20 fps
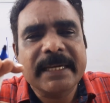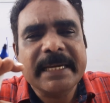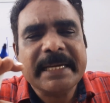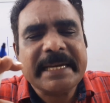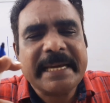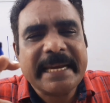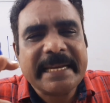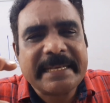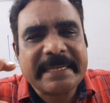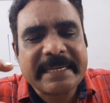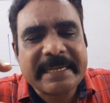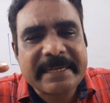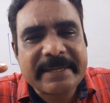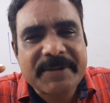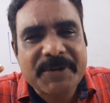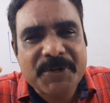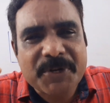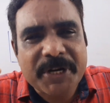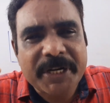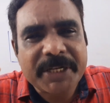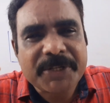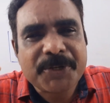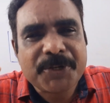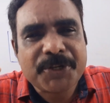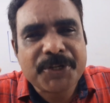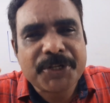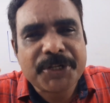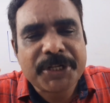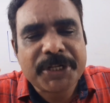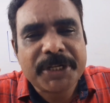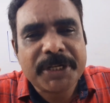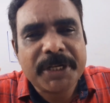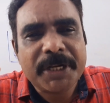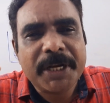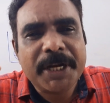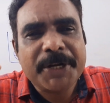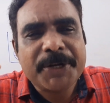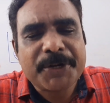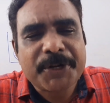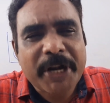getting stretched,
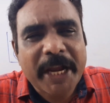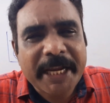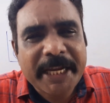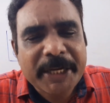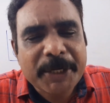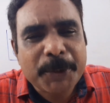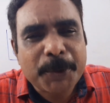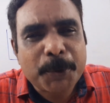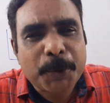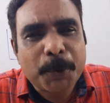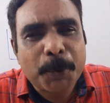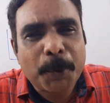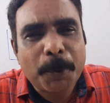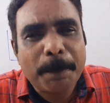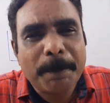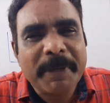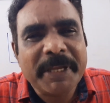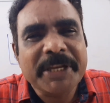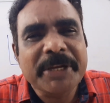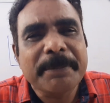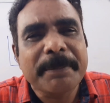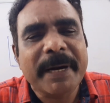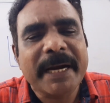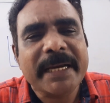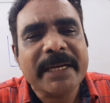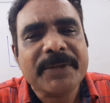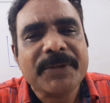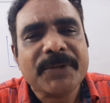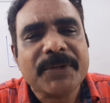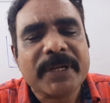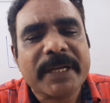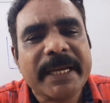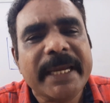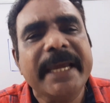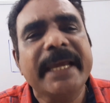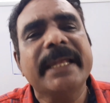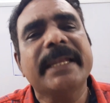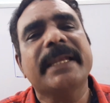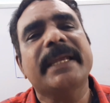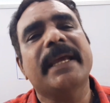trying to minimize
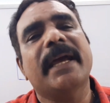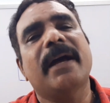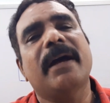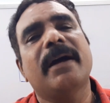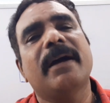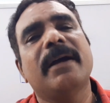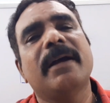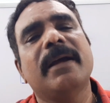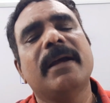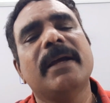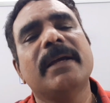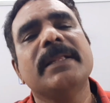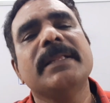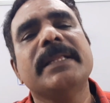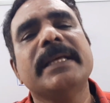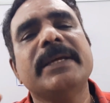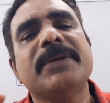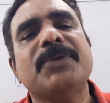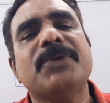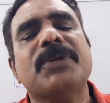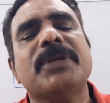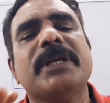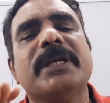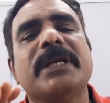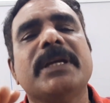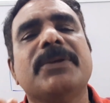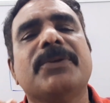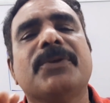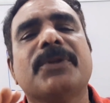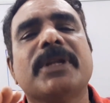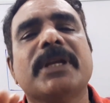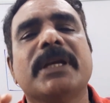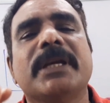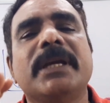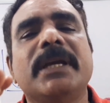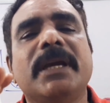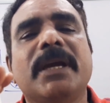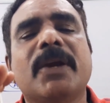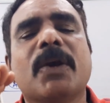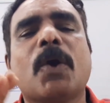area. This is
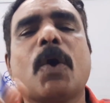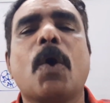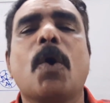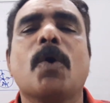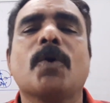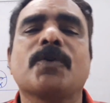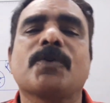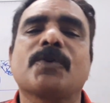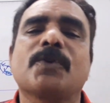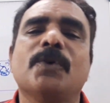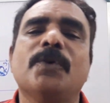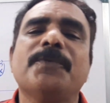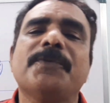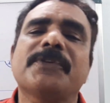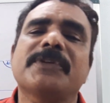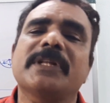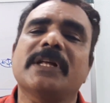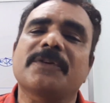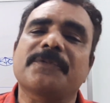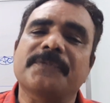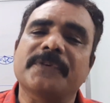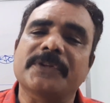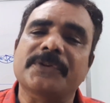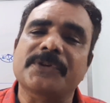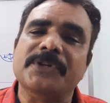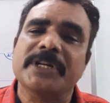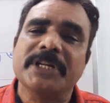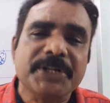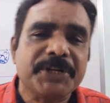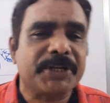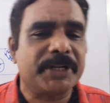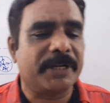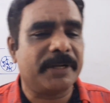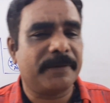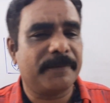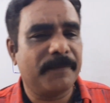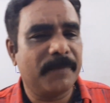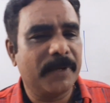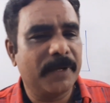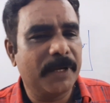the cause of surface tension.
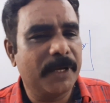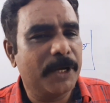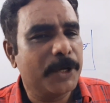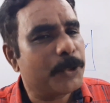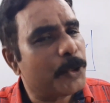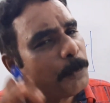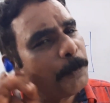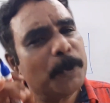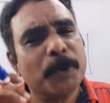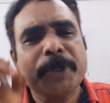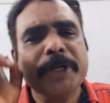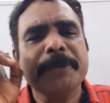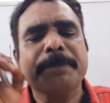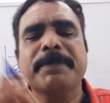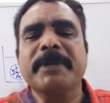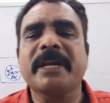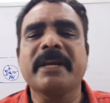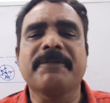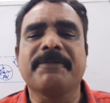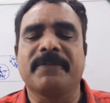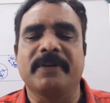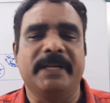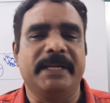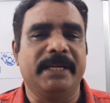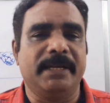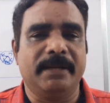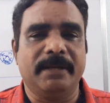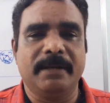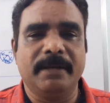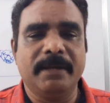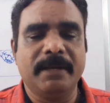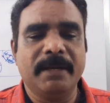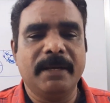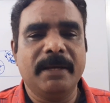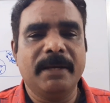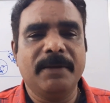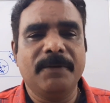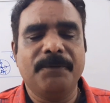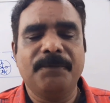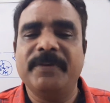To put it briefly,
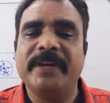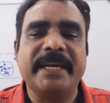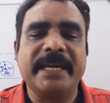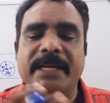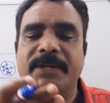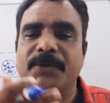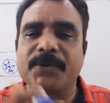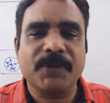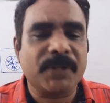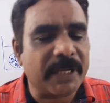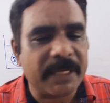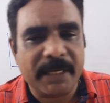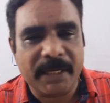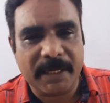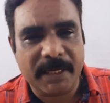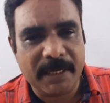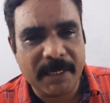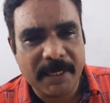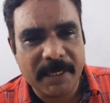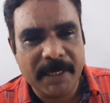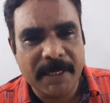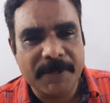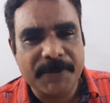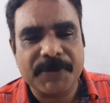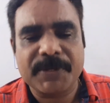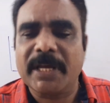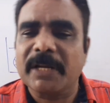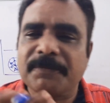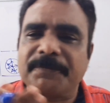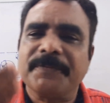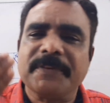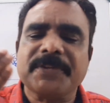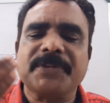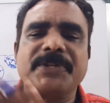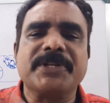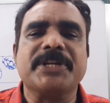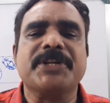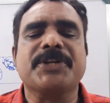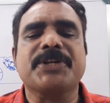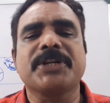we can say surface
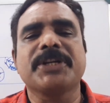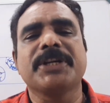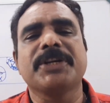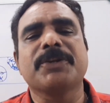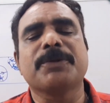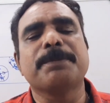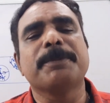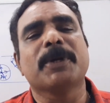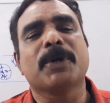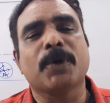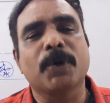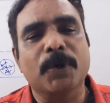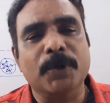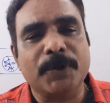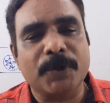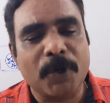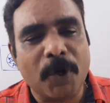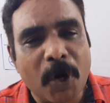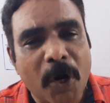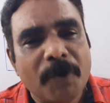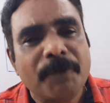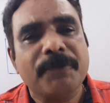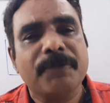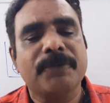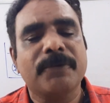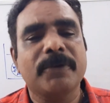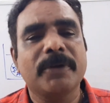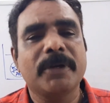tension is because of